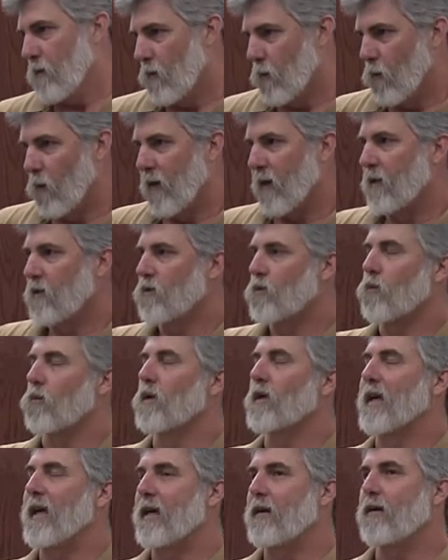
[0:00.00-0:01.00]
Winds
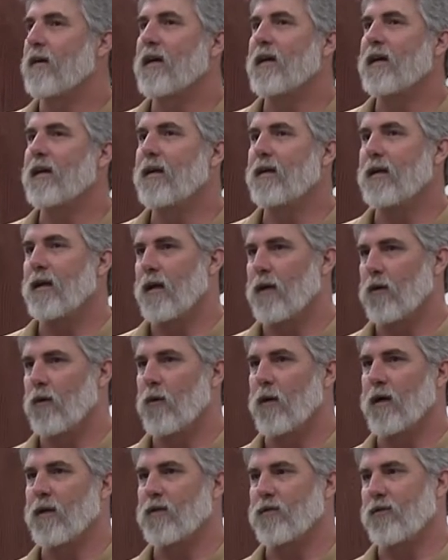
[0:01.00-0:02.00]
were carrying it, not
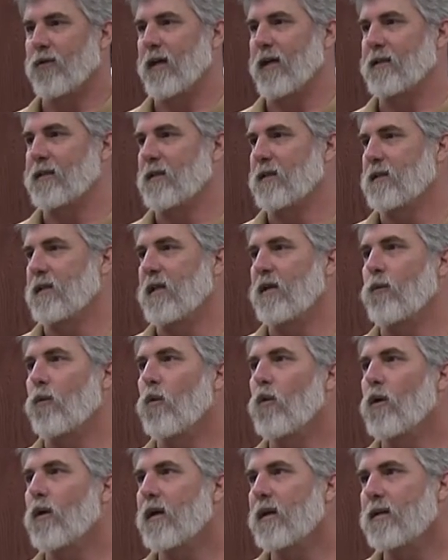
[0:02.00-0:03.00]
quite as fast as he
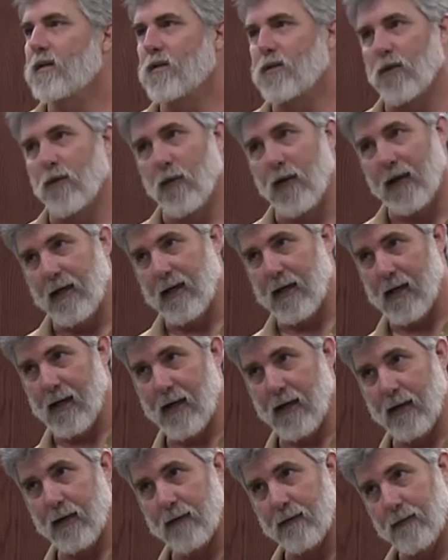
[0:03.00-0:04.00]
wanted, so he
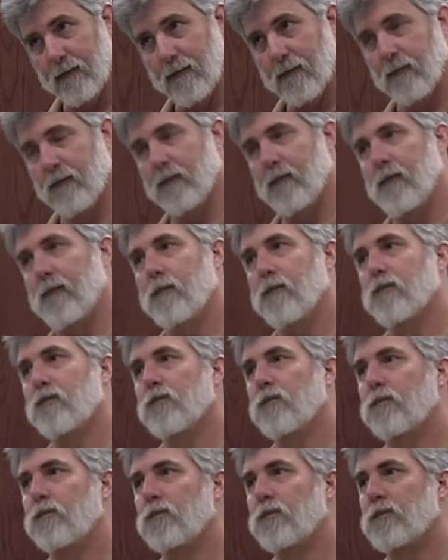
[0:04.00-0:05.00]
kind of
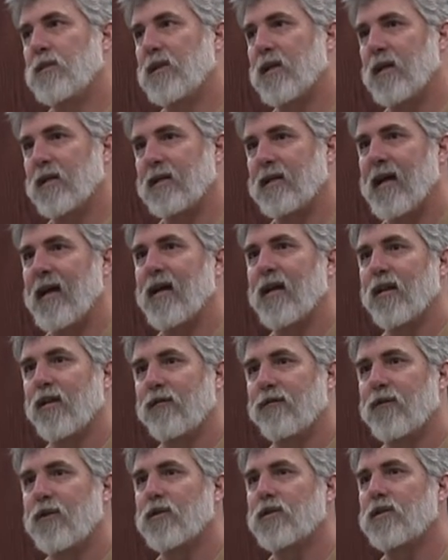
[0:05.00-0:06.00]
ducked out of
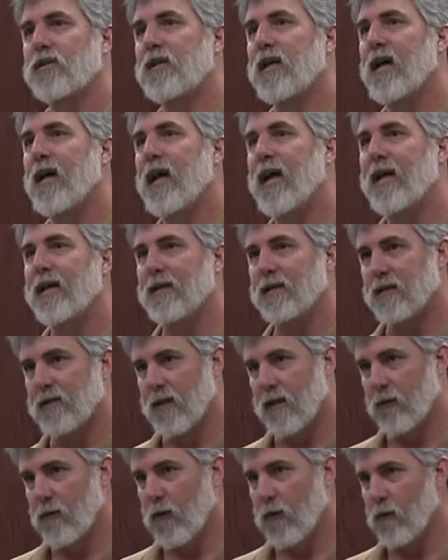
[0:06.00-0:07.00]
the first day and
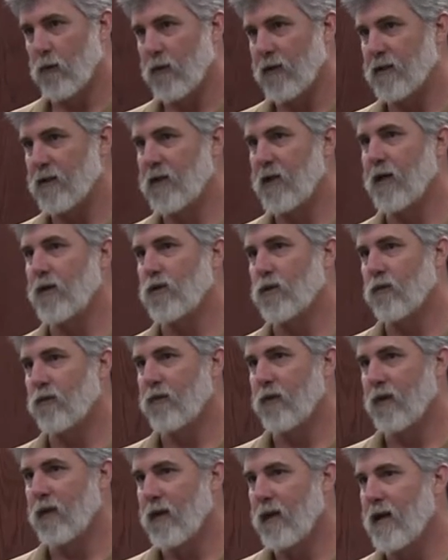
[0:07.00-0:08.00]
said, we'll reschedule
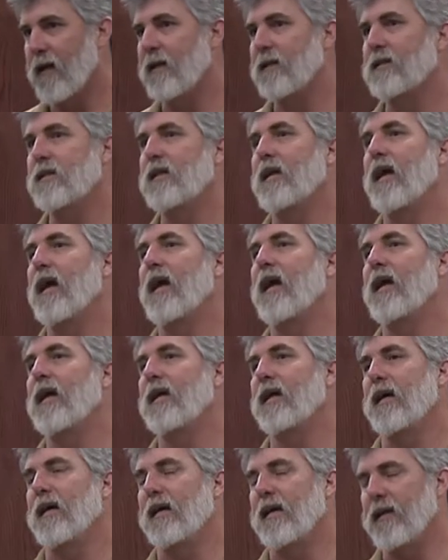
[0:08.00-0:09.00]
for the next
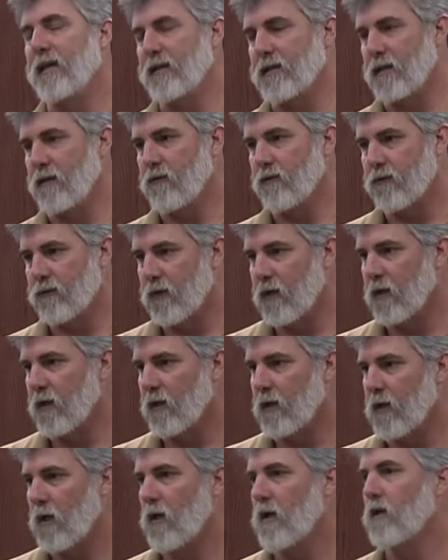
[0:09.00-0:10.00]
day. And he's in front
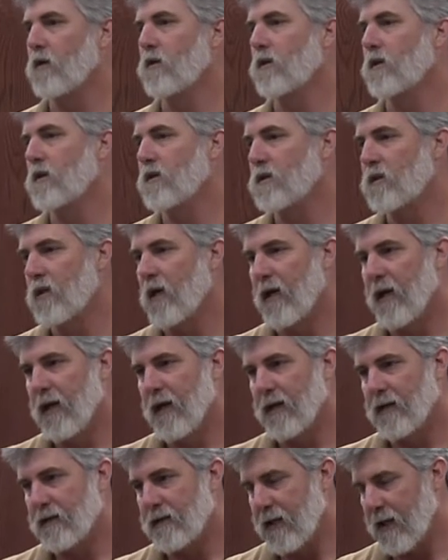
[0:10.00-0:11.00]
of Congress
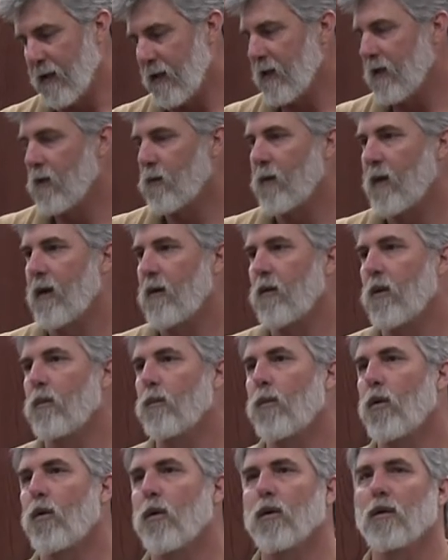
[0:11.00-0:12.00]
telling them how
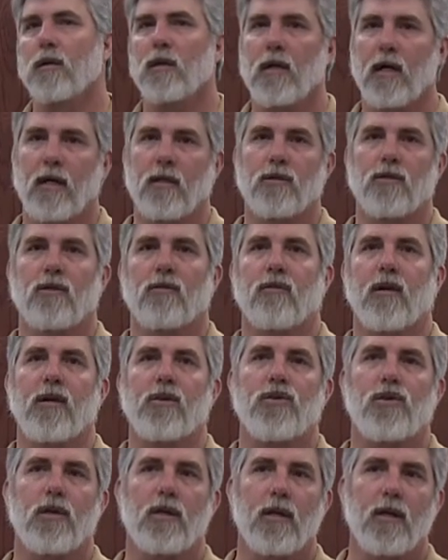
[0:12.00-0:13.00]
important
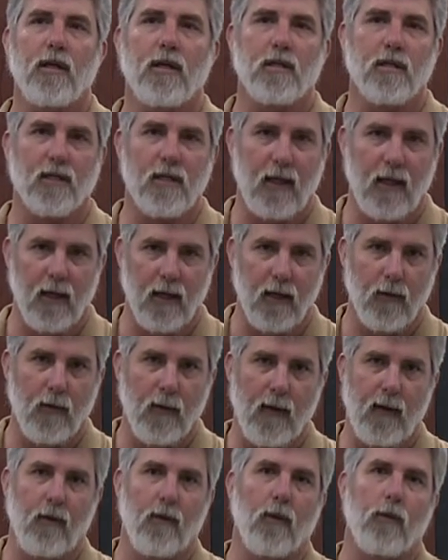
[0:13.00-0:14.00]
conservation is, telling
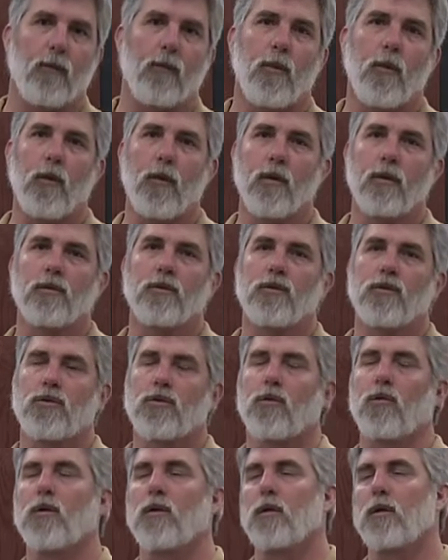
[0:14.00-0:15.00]
them how important
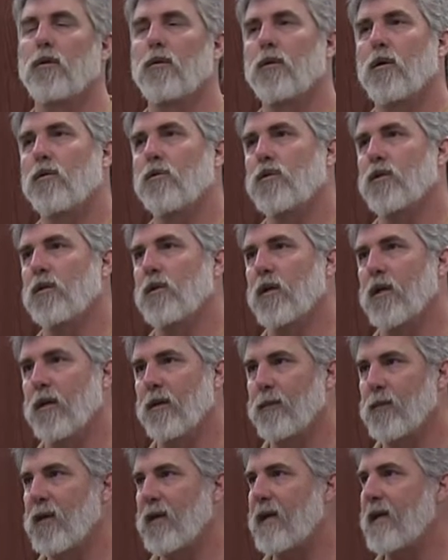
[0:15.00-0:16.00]
soil erosion
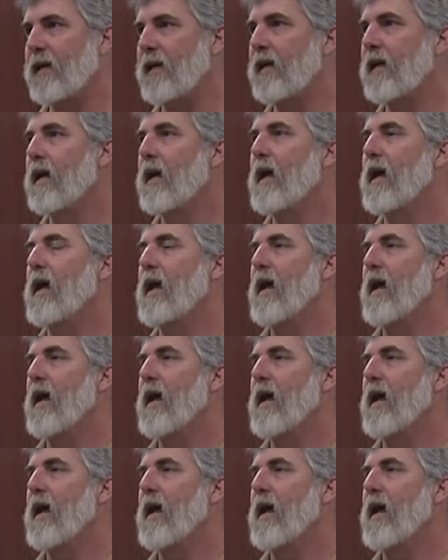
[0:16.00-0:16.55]
can be.